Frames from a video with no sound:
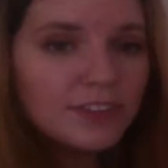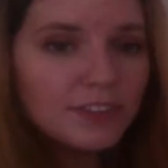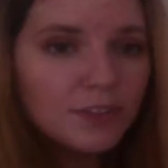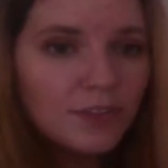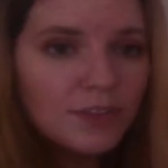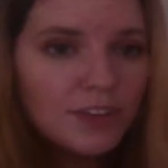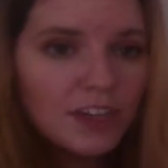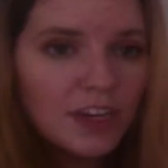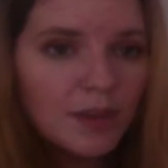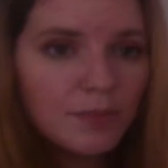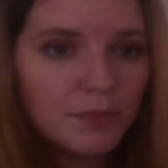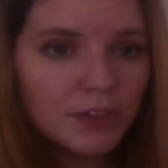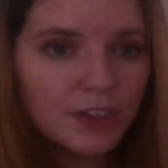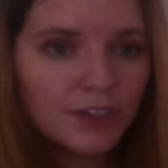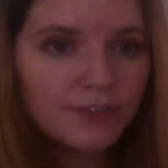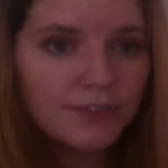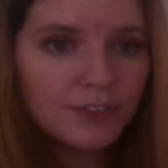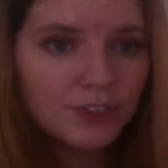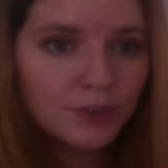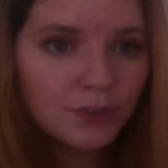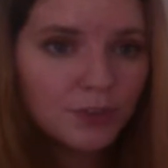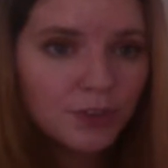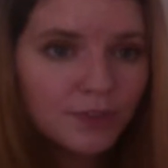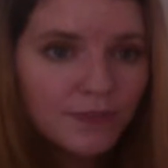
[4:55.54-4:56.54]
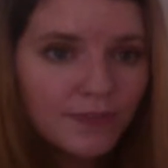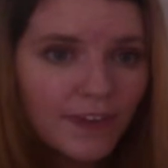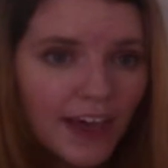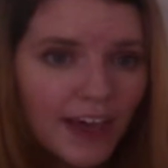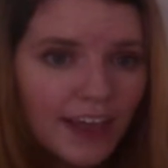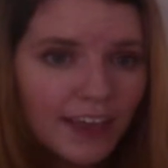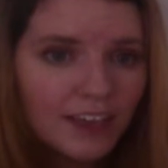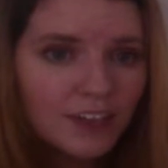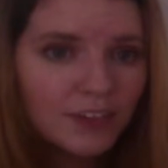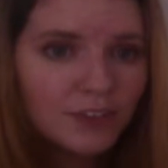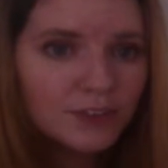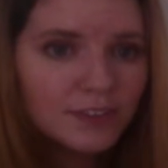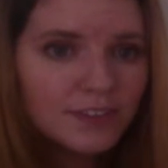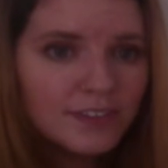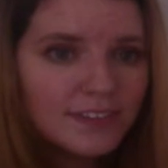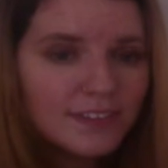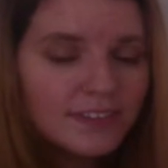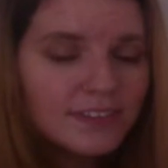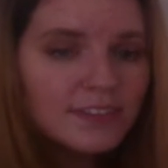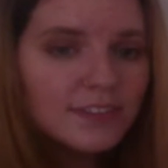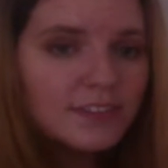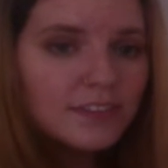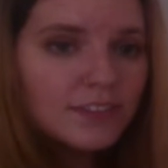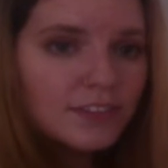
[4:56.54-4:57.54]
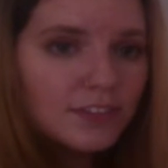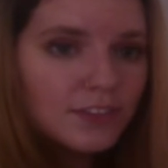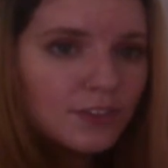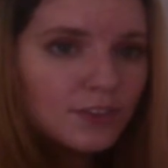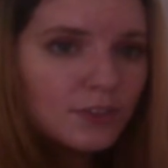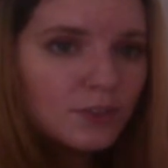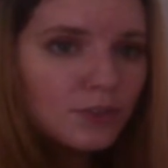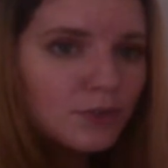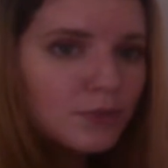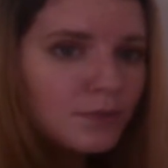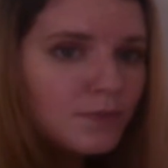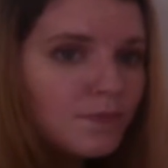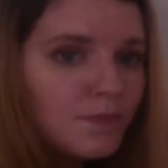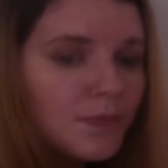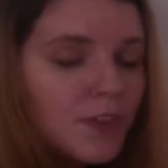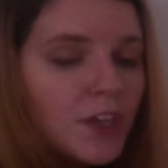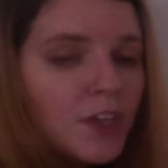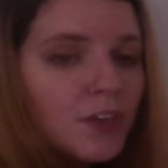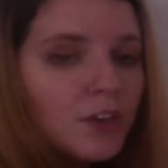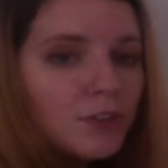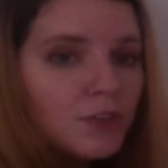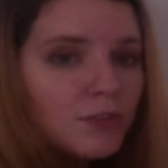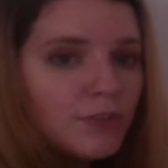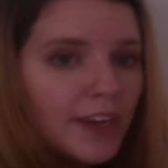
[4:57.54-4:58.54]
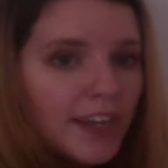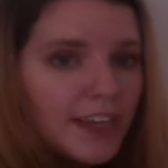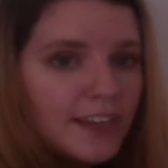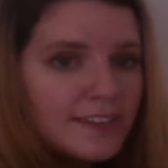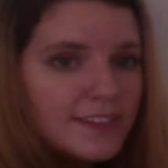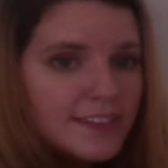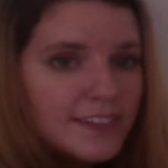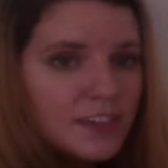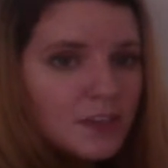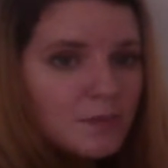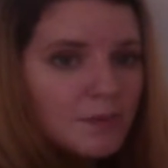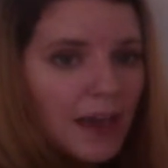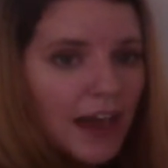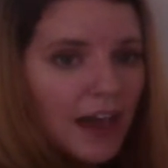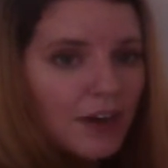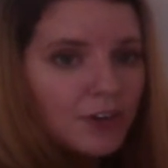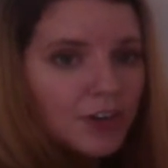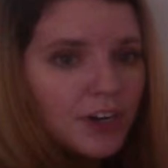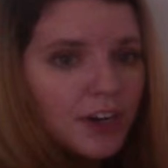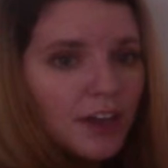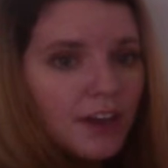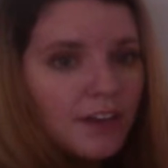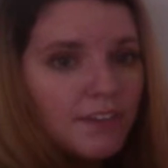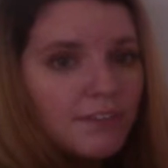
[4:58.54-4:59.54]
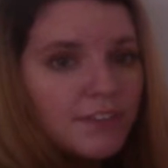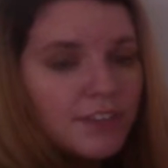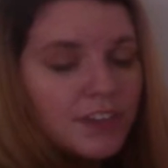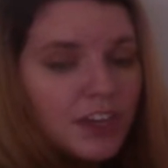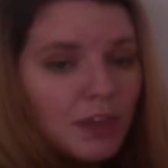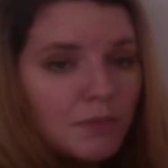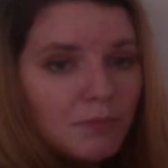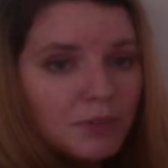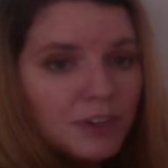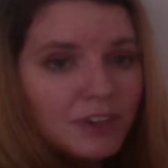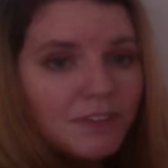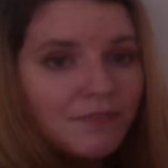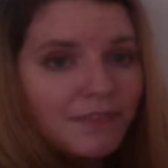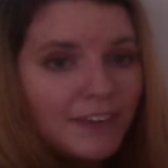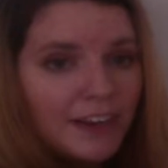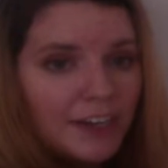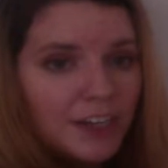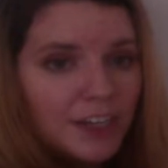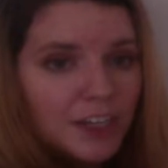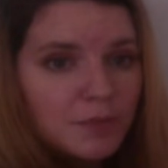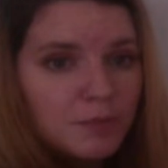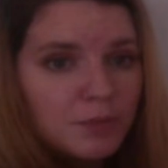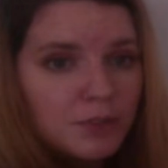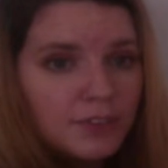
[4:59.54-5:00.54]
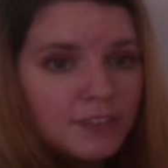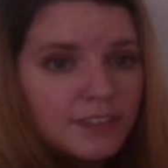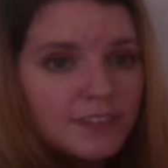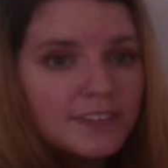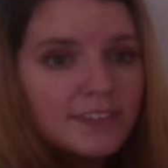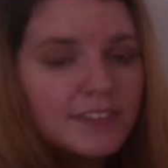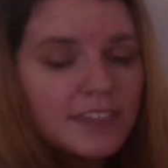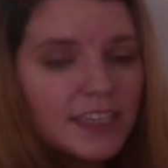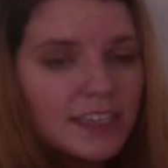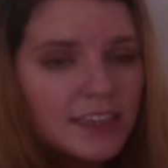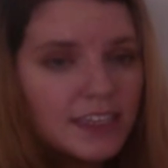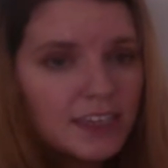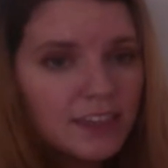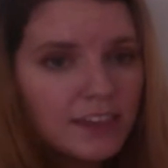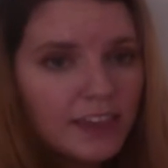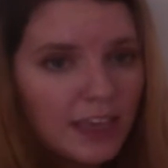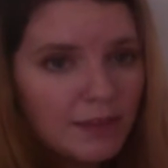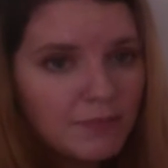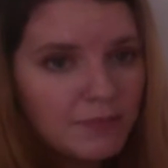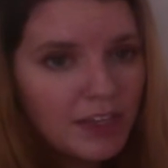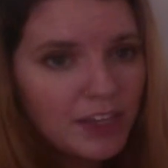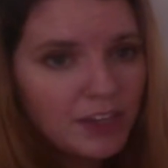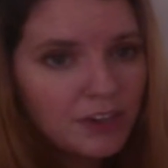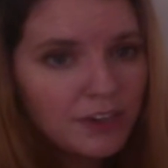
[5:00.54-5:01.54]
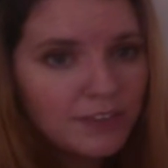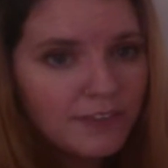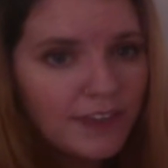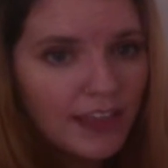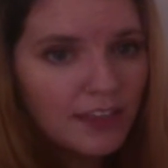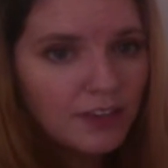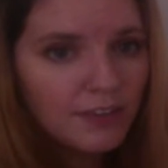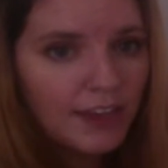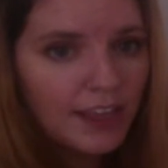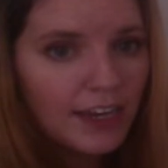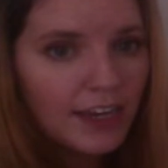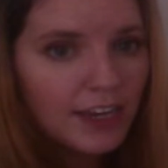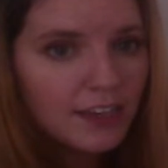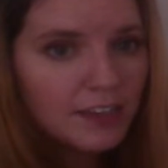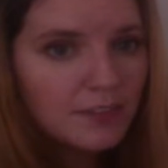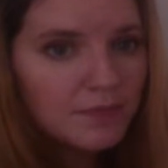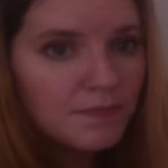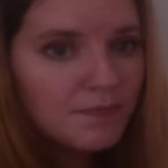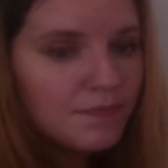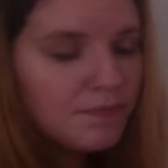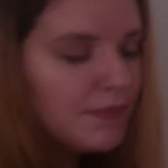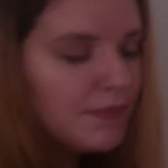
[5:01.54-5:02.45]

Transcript: to the number of truth values, 2. raised to the power of the number of variables in the claim that you're evaluating.